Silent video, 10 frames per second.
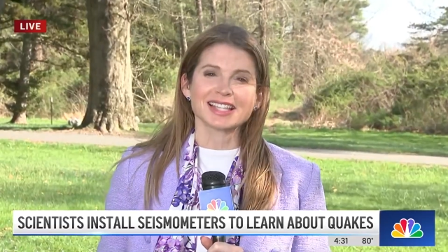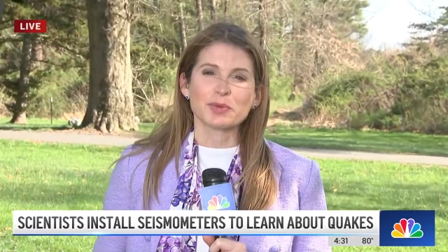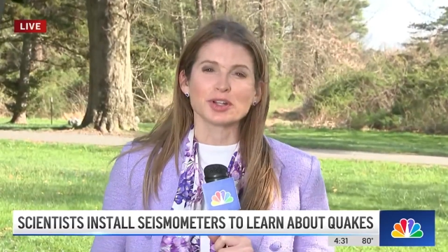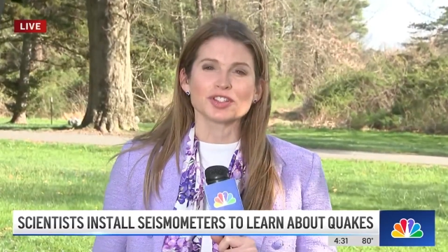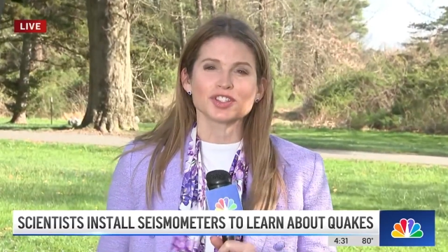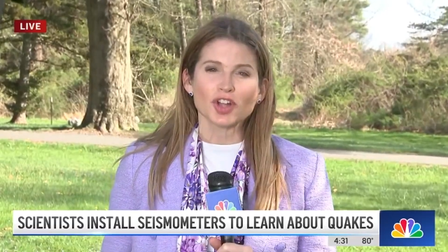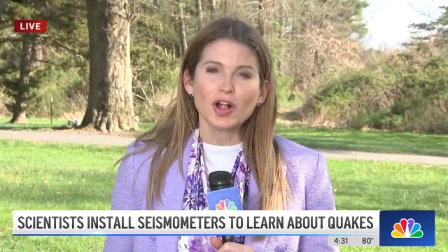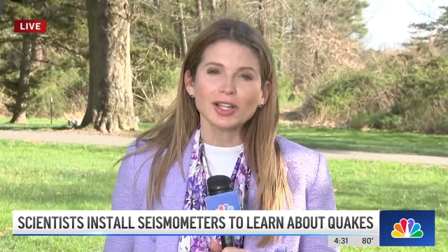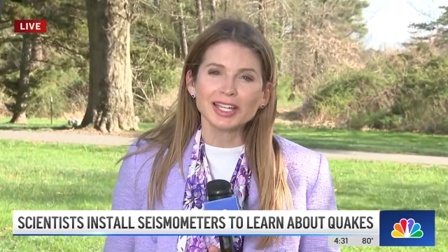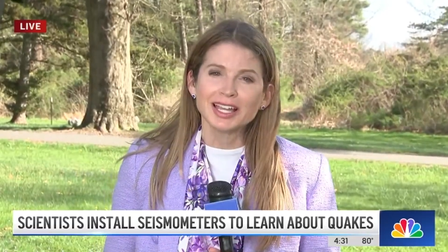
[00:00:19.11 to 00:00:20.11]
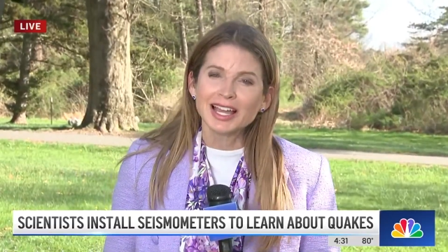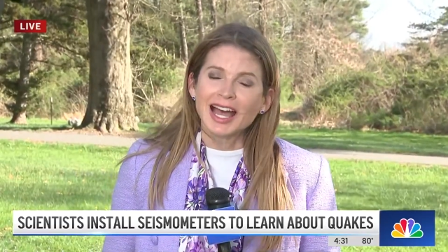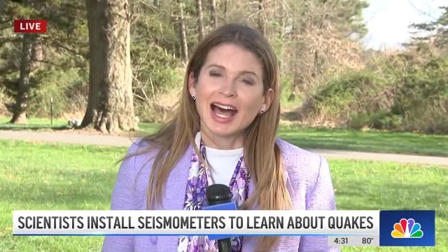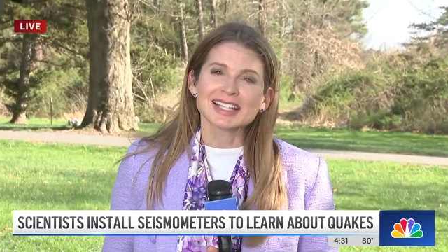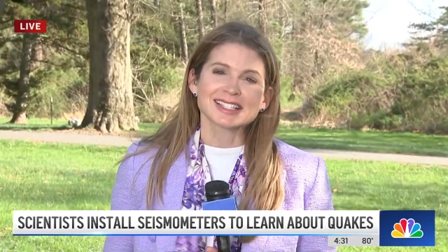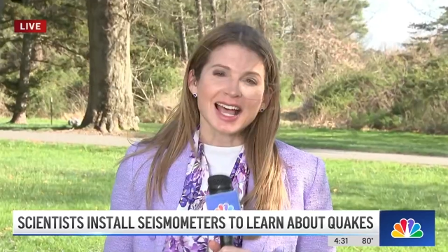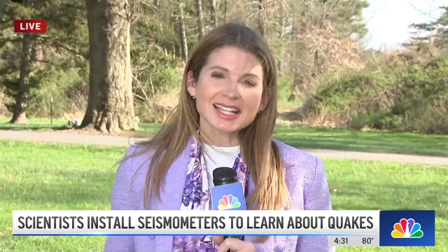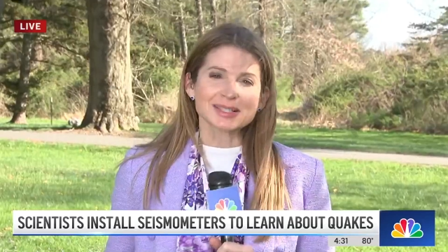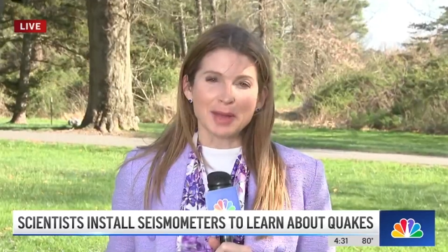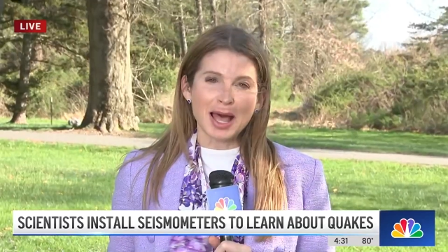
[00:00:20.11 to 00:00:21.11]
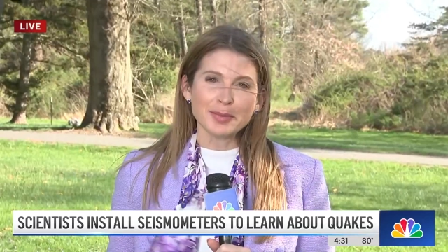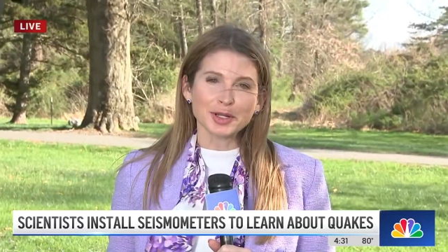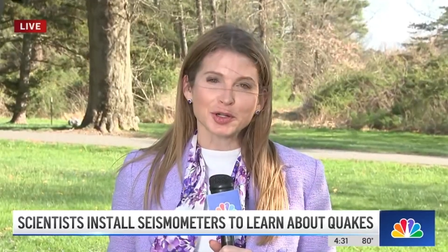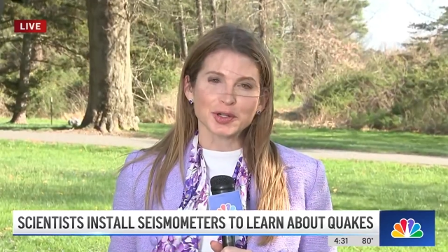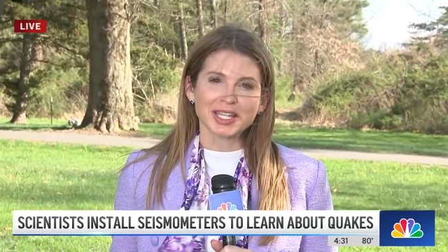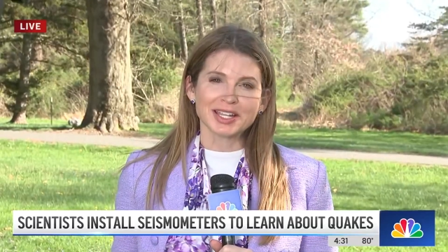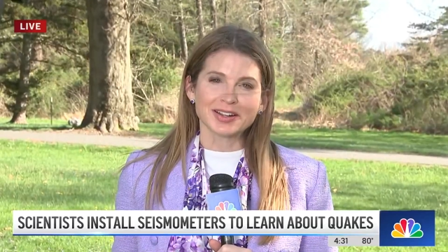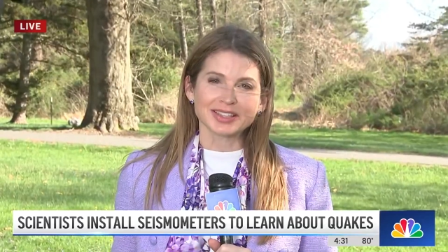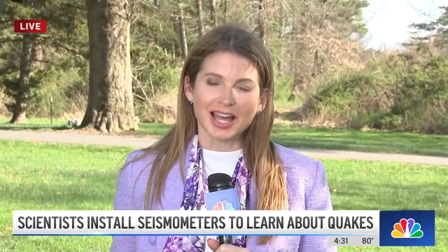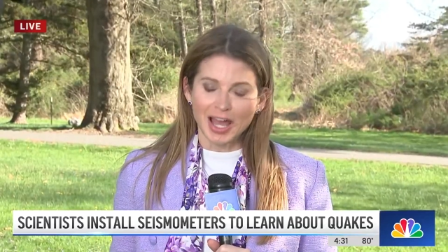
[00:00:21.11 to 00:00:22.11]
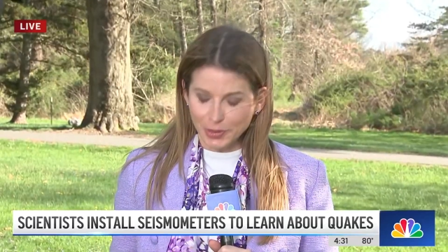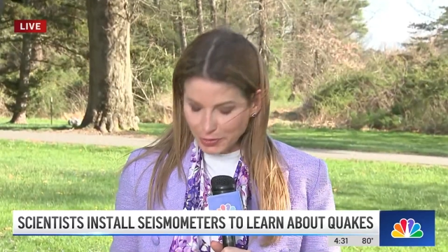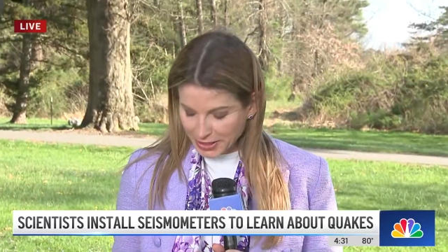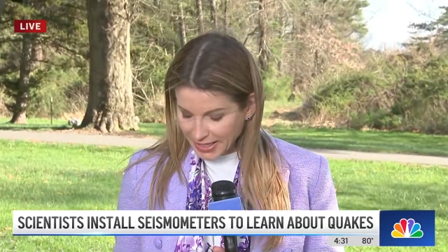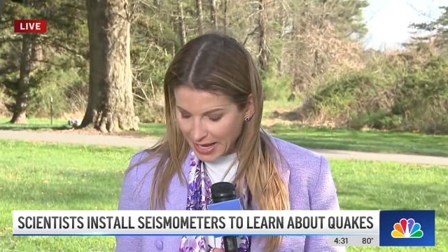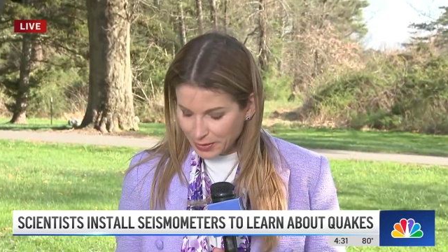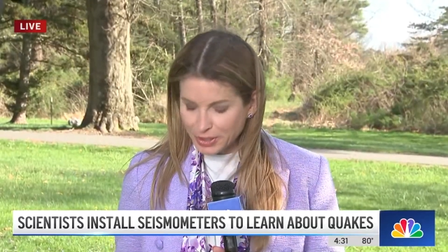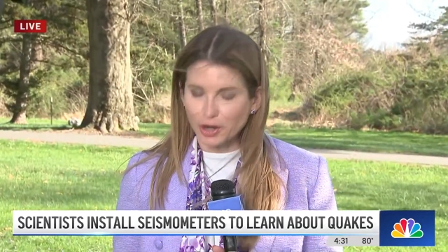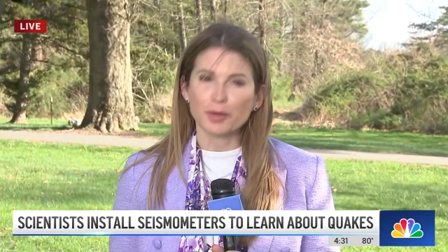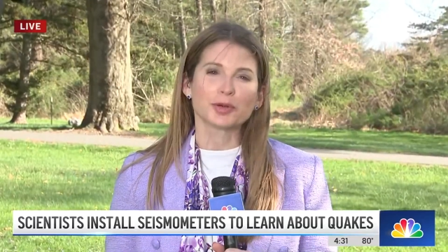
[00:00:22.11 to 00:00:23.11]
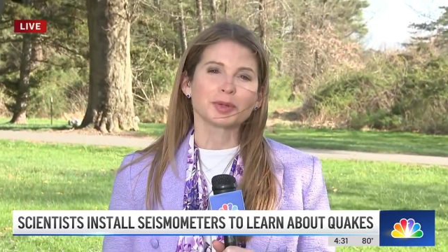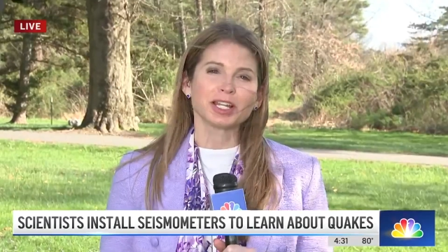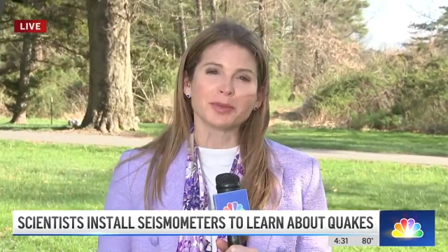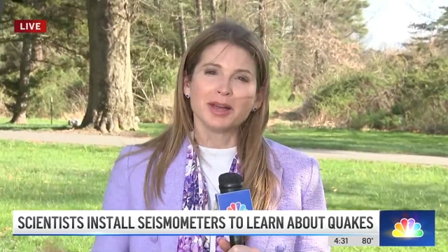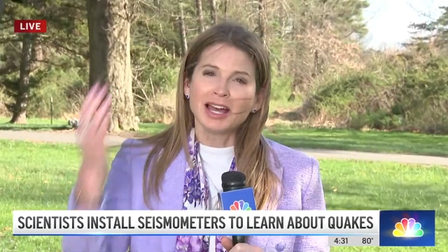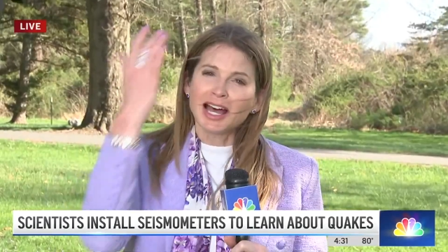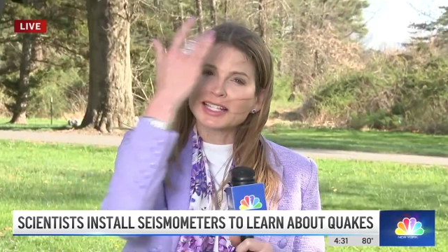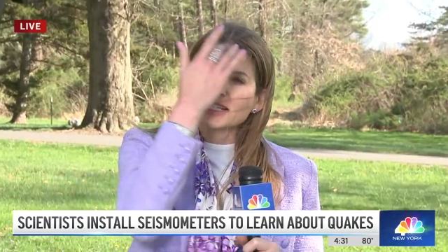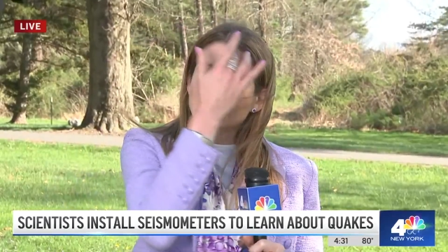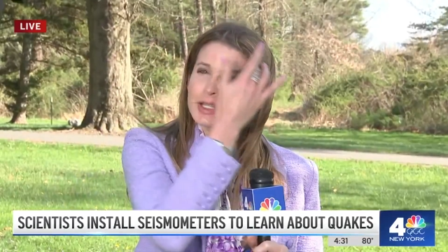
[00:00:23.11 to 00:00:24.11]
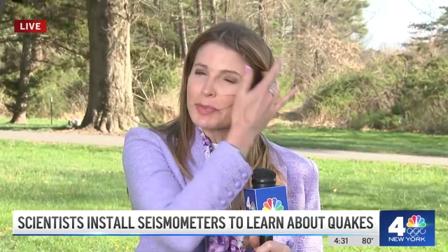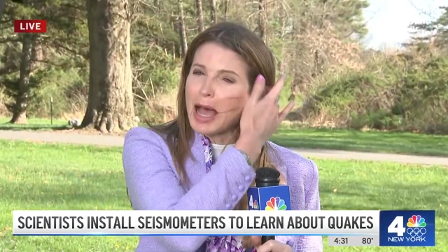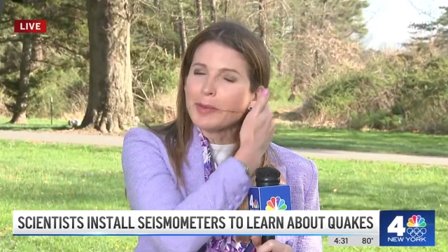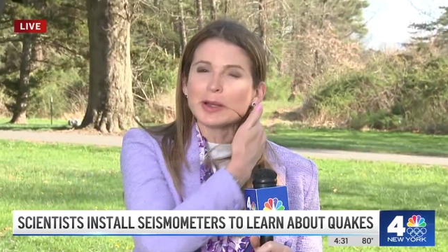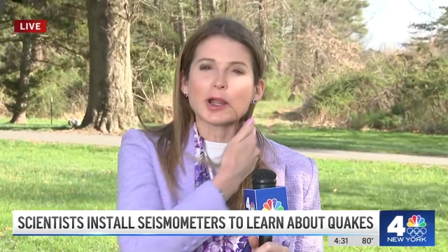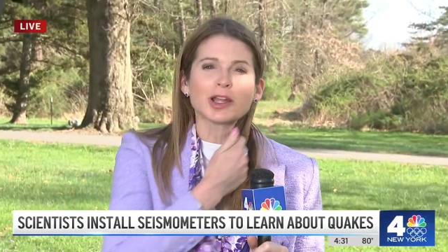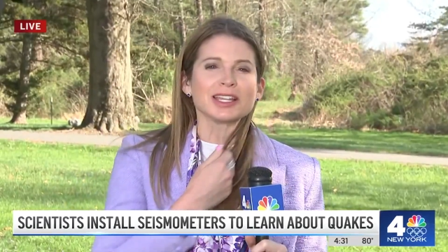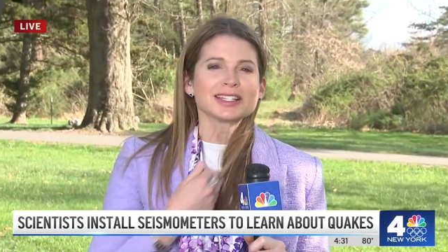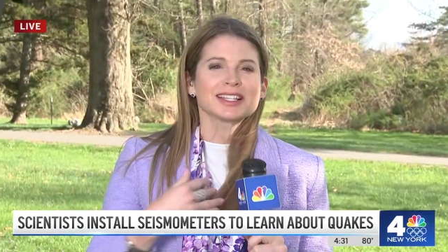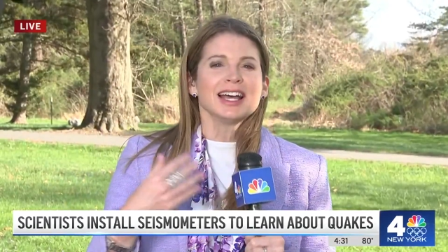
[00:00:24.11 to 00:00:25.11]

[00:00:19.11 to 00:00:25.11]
They were installing a seismometer here at the Hunterdon County Arboretum. A seismometer is